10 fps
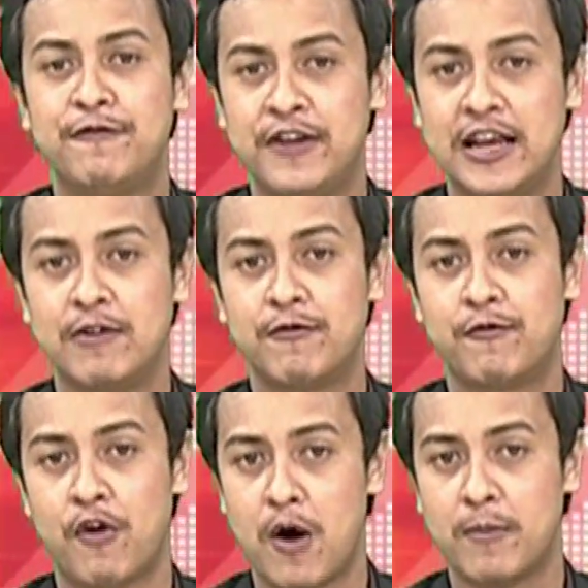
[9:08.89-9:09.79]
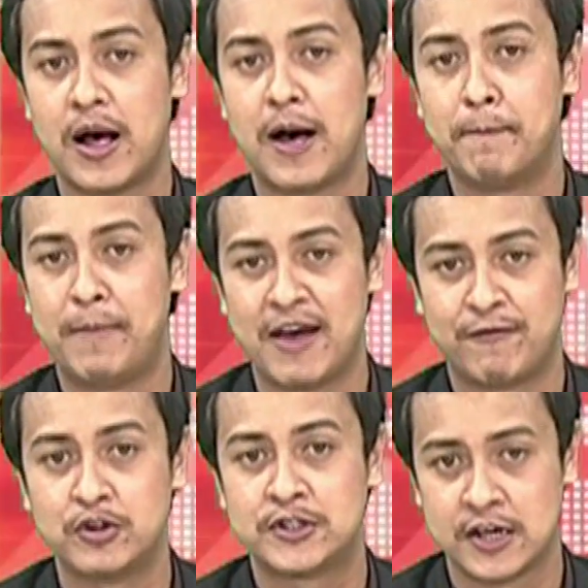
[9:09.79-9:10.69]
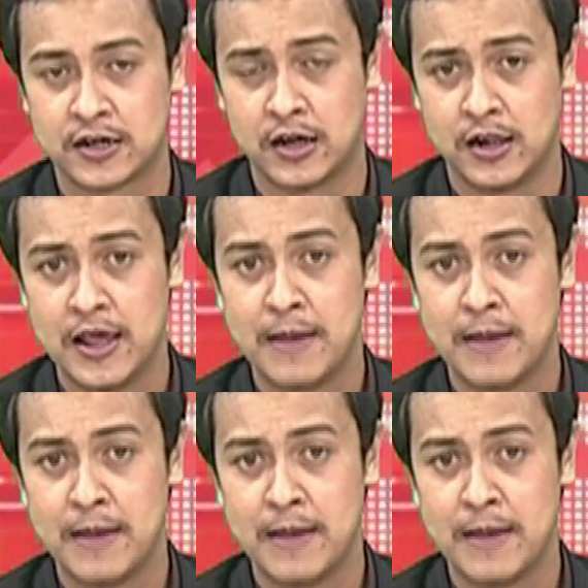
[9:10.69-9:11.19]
will form a barefoot circle